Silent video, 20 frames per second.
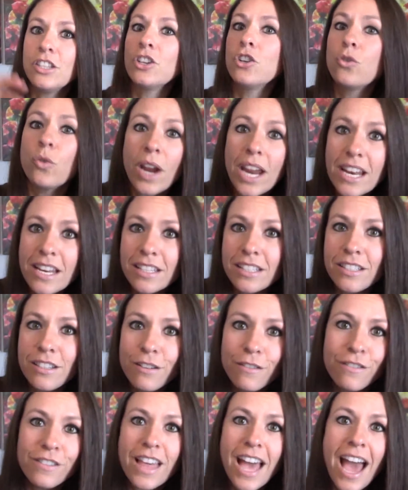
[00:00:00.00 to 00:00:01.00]
the greatest
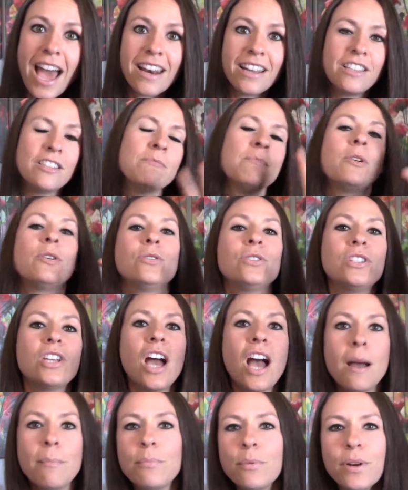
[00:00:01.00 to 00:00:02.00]
of that and the most top